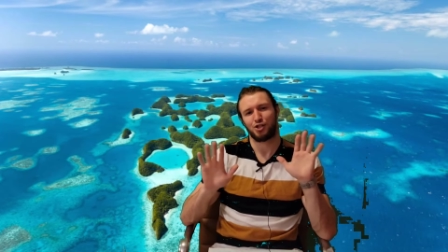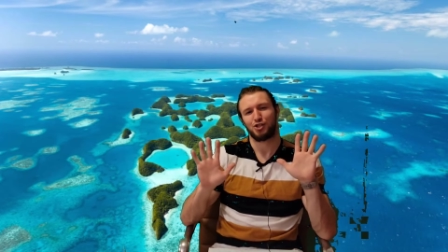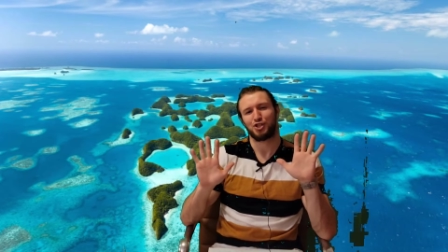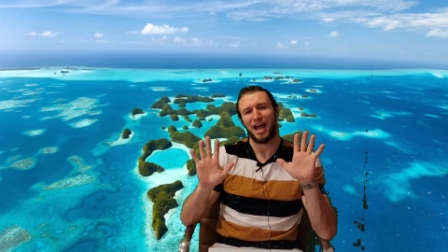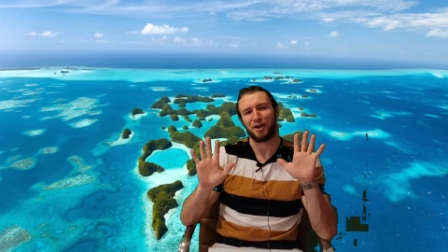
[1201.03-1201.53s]

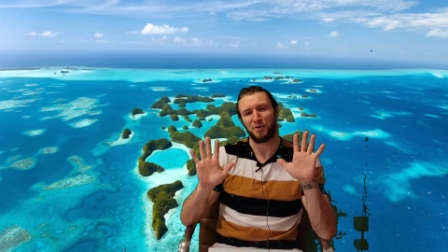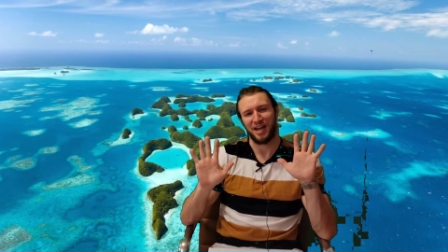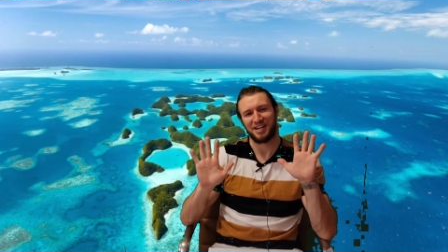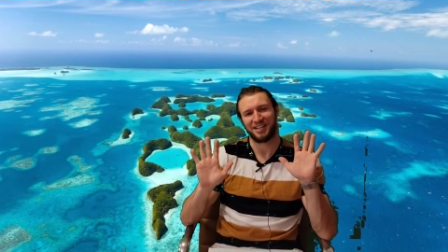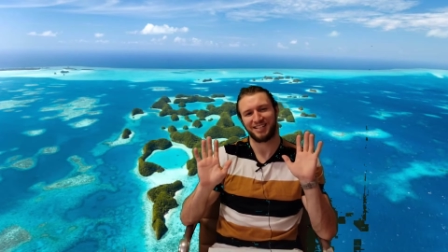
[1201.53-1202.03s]

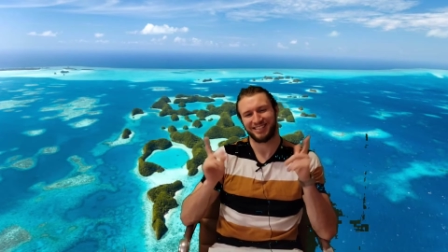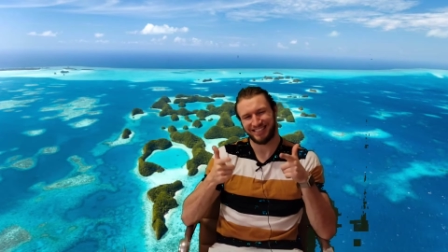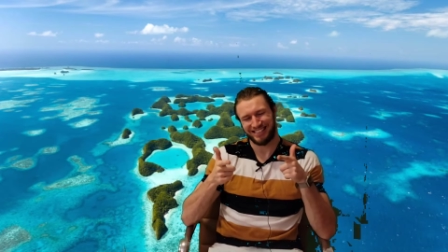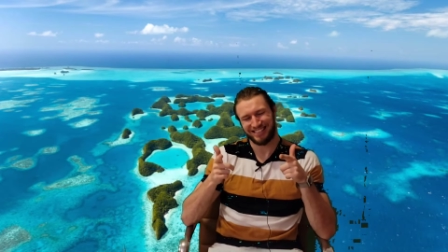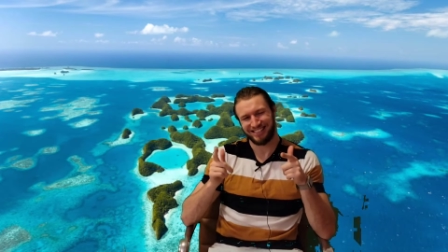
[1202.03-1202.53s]
Jacko-handed.
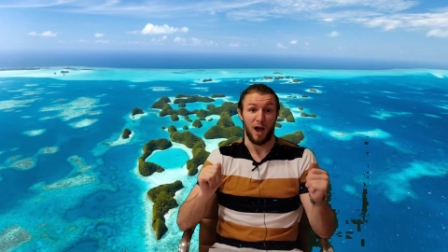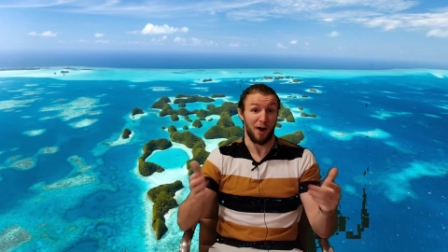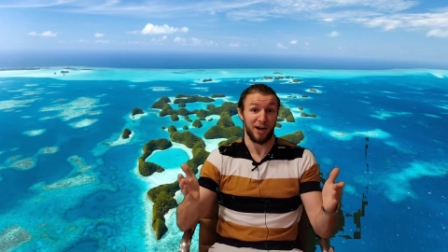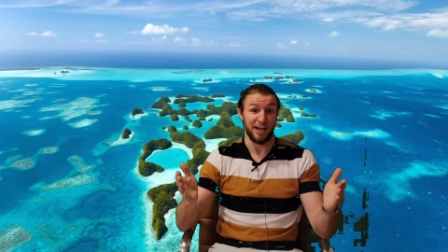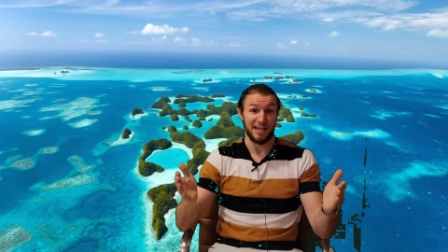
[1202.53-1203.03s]

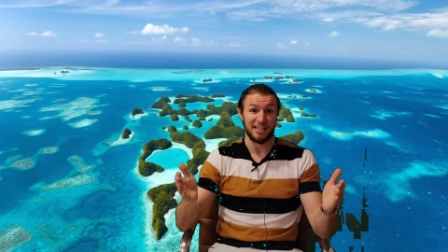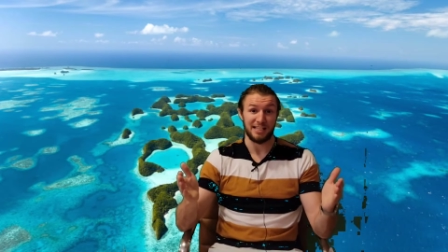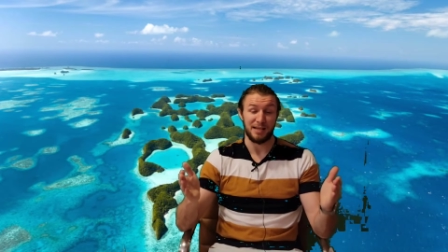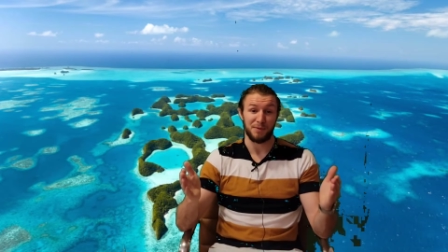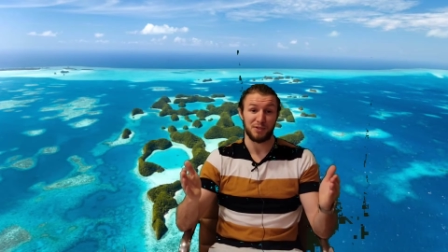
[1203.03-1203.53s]
All right, guys,
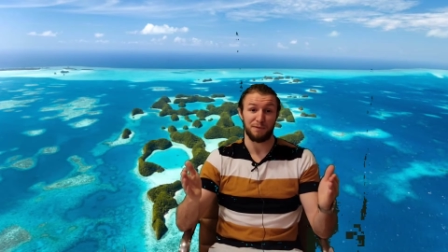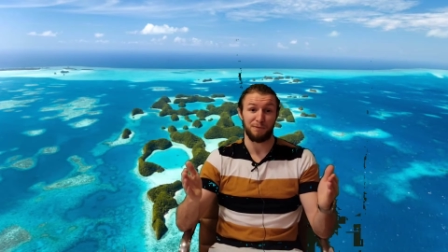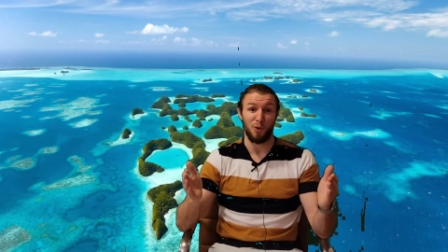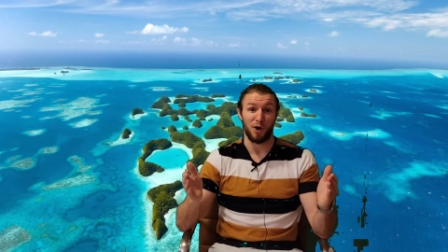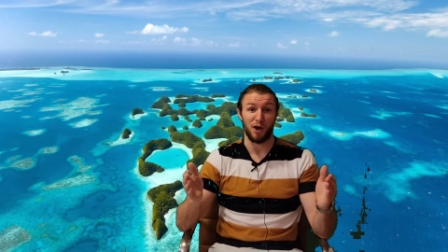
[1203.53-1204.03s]
that's episode
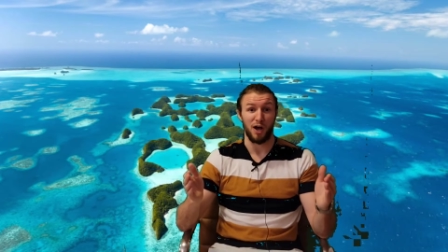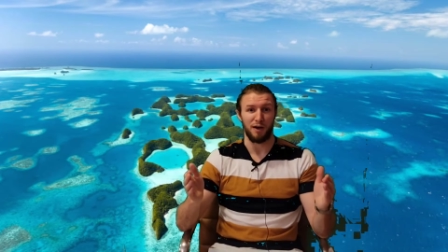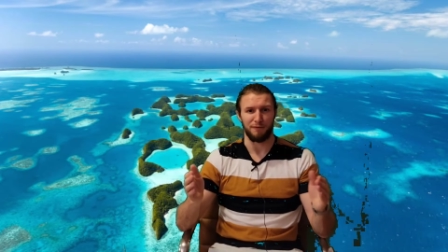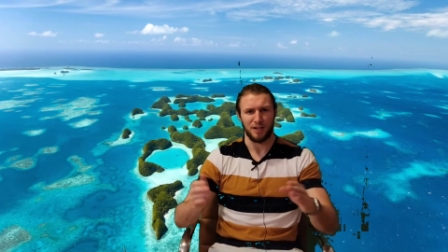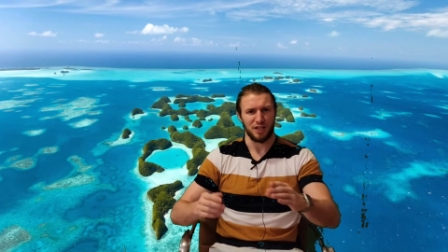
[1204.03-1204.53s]
4
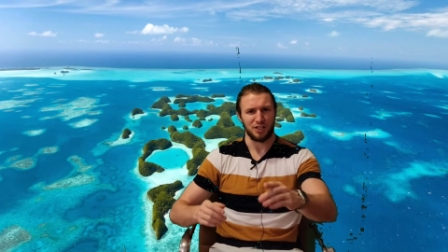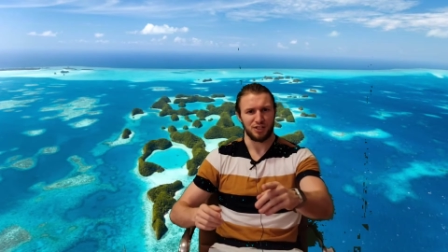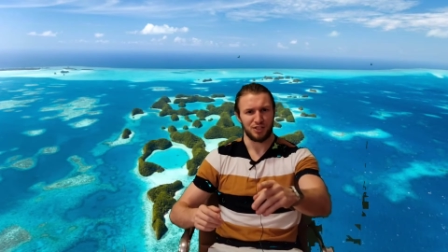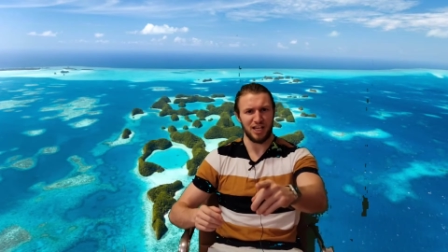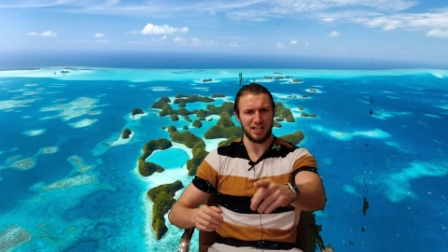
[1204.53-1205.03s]
of
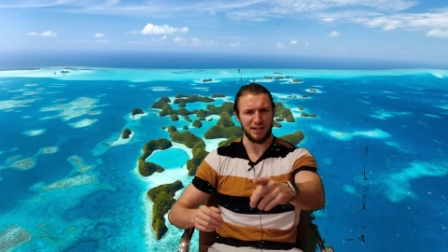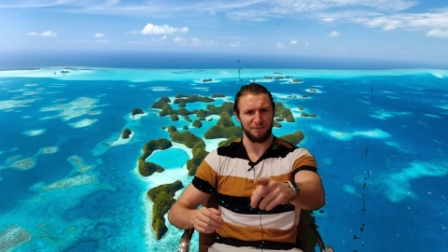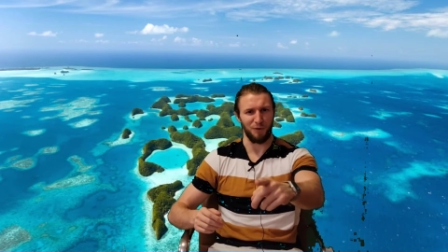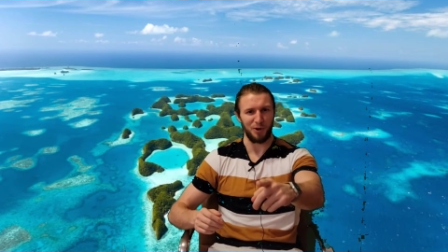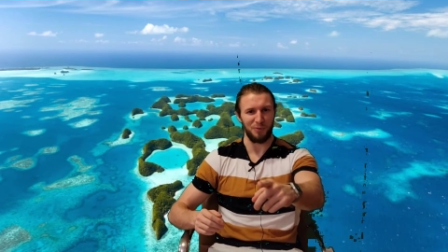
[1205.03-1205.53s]
season
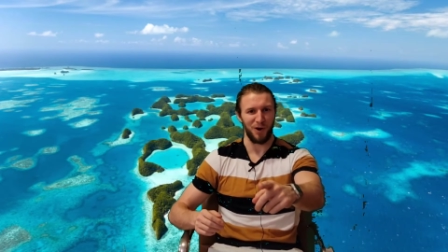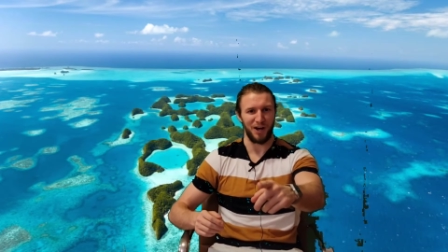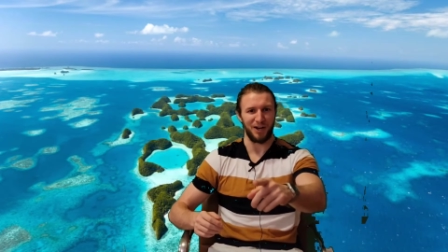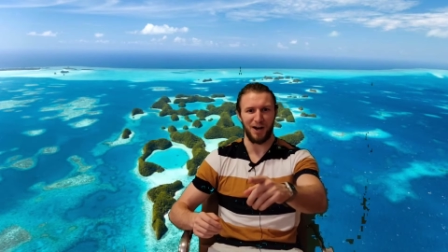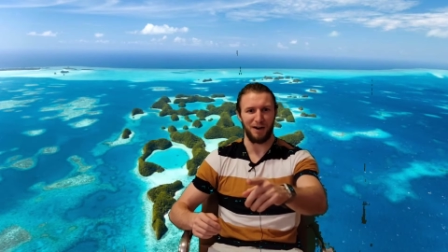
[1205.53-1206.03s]

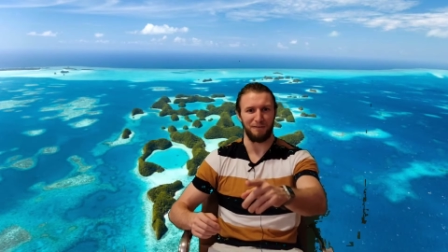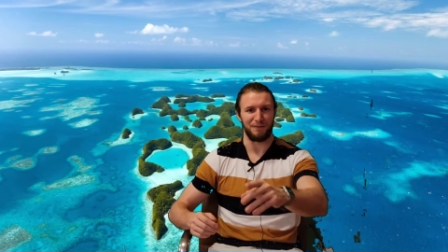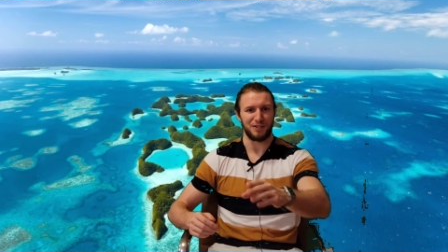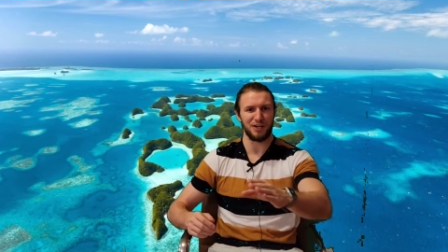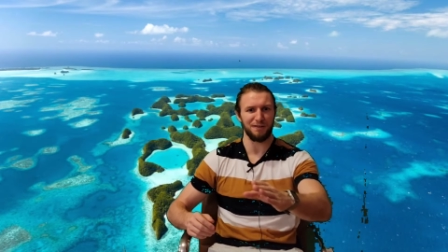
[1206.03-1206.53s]
41 of
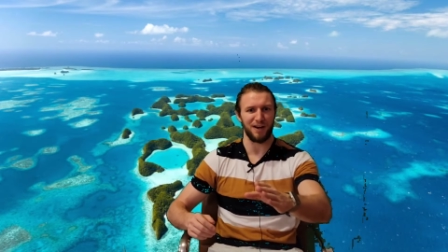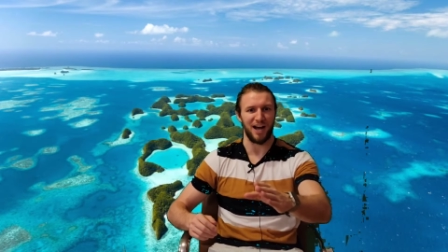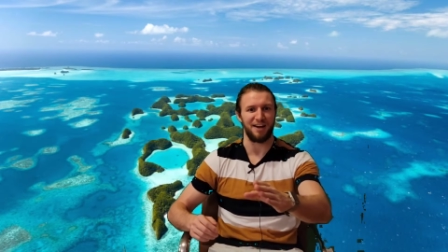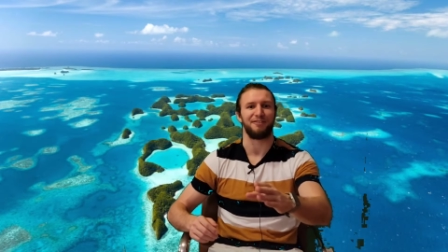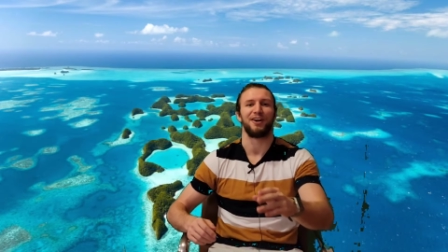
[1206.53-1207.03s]

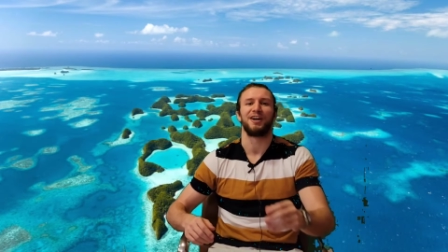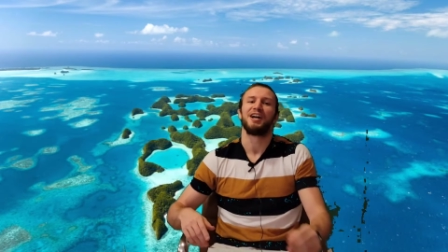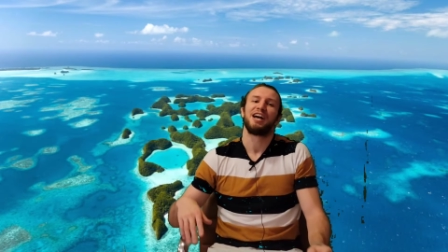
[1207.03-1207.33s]
Survivor.